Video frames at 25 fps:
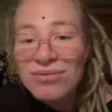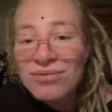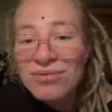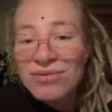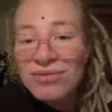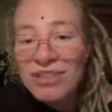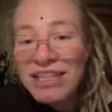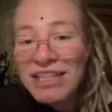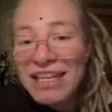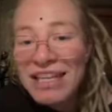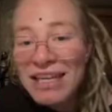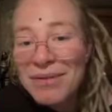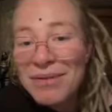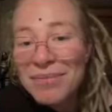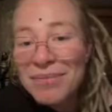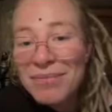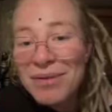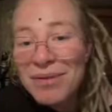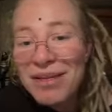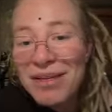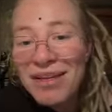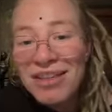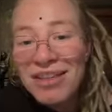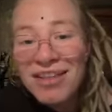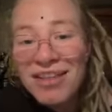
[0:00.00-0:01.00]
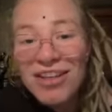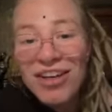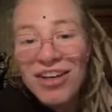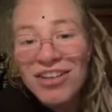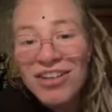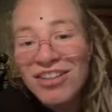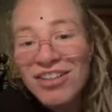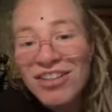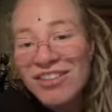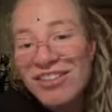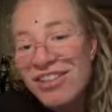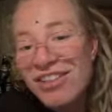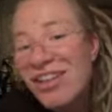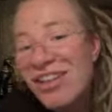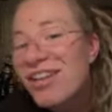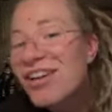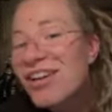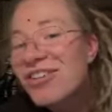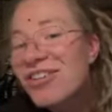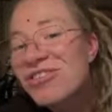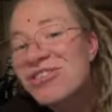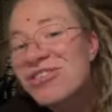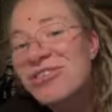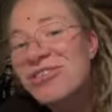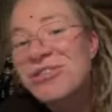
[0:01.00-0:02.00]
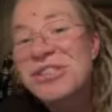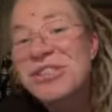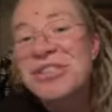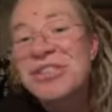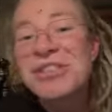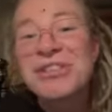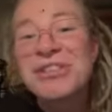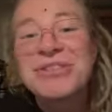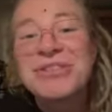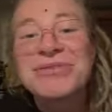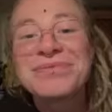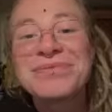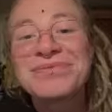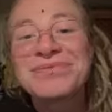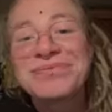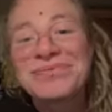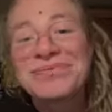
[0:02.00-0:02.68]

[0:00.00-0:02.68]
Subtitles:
we can be on the other side also. I don't know.